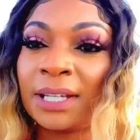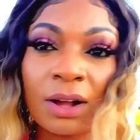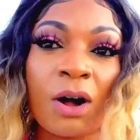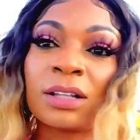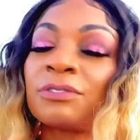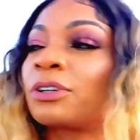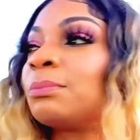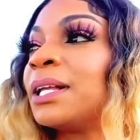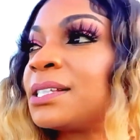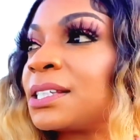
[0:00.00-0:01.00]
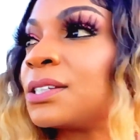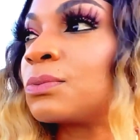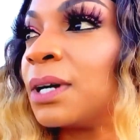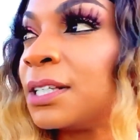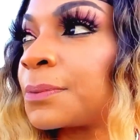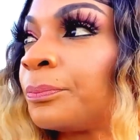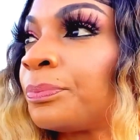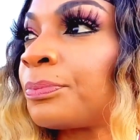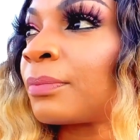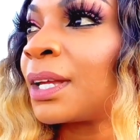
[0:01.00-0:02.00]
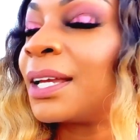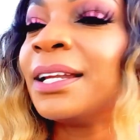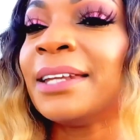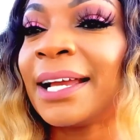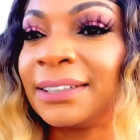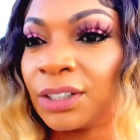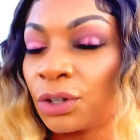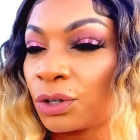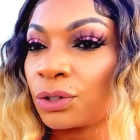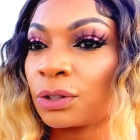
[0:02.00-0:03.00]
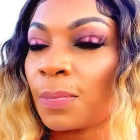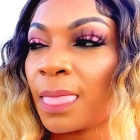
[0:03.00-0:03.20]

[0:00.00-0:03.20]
get all of her blessings, was connecting her